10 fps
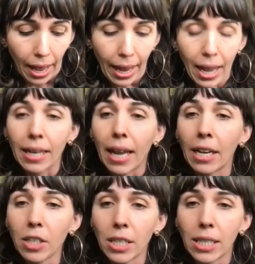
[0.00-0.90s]
as
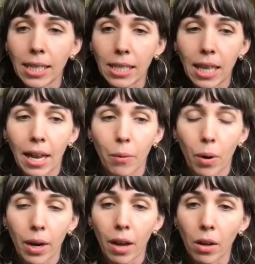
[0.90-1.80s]
she does that, I
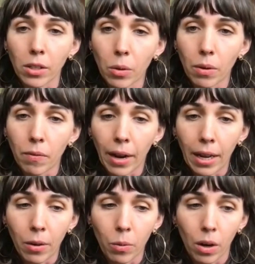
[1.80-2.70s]
want to also invite
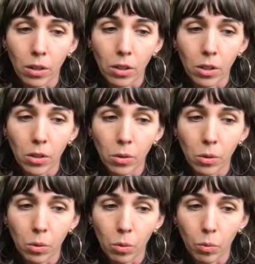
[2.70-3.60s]
you all
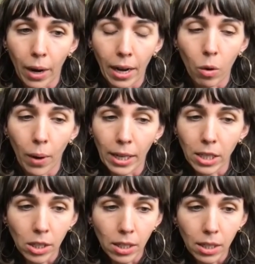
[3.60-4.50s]
to write
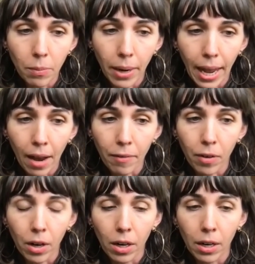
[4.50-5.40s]
questions that you might have
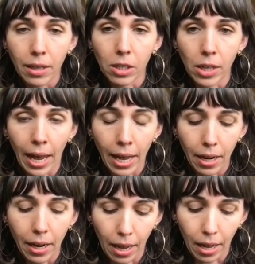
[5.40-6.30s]
for her in the
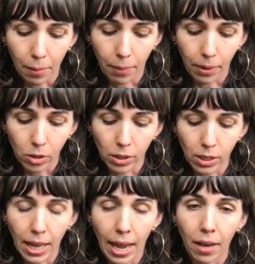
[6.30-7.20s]
chat.
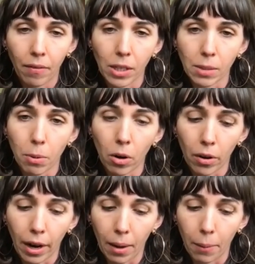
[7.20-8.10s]
Towards the end of this
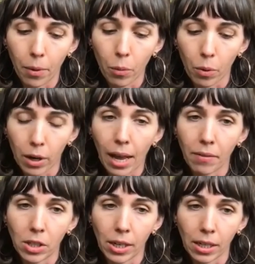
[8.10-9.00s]
program, we're going to
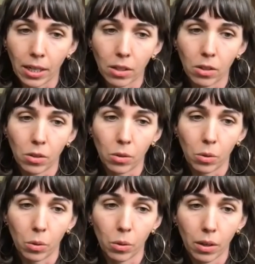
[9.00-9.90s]
have a chance
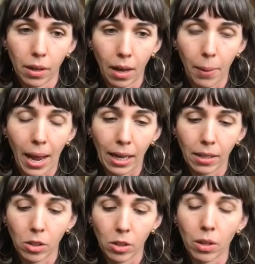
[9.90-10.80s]
to
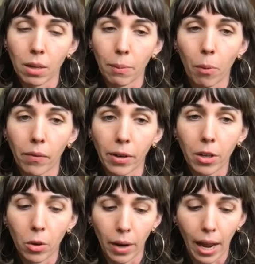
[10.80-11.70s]
do a little bit more of a
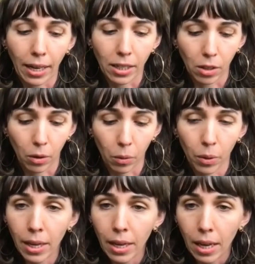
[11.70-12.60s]
Q&A. So
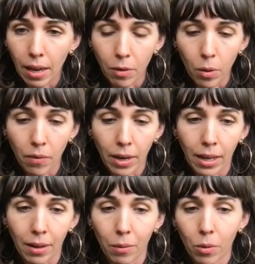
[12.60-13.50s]
if you have
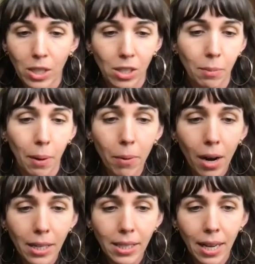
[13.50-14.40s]
any questions about
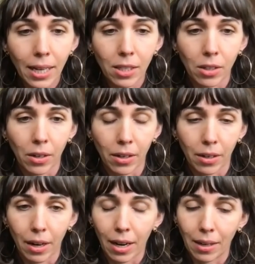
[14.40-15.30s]
process or